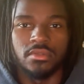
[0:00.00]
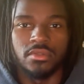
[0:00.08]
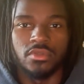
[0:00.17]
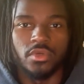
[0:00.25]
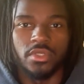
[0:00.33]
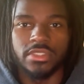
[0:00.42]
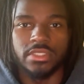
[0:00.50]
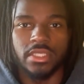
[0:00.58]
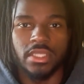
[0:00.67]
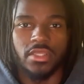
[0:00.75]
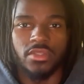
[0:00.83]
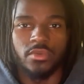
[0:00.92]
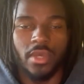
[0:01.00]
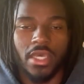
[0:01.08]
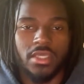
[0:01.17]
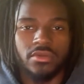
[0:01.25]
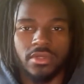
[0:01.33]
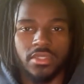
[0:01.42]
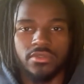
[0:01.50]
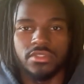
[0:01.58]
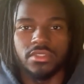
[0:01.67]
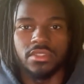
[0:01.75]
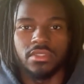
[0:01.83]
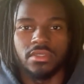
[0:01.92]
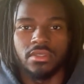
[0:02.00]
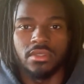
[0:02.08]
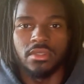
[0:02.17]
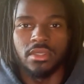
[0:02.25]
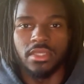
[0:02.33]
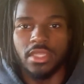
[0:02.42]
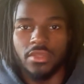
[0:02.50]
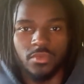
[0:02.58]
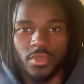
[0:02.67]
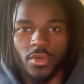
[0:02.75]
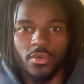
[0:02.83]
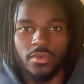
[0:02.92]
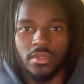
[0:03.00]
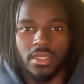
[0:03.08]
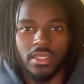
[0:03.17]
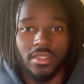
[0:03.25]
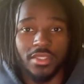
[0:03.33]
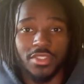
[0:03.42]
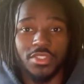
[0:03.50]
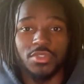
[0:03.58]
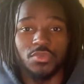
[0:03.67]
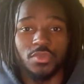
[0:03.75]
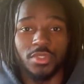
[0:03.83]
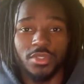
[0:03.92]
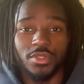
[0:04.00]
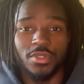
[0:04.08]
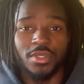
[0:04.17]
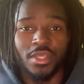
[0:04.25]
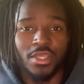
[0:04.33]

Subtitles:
You understand that you had your energy and now you don't. And this shit is real.